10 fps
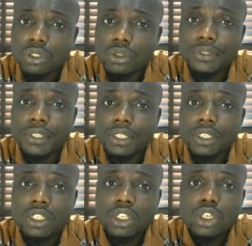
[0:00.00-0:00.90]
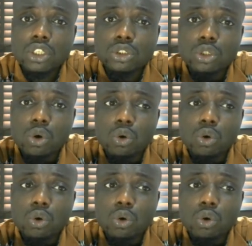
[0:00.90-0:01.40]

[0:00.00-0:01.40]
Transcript: Okay, so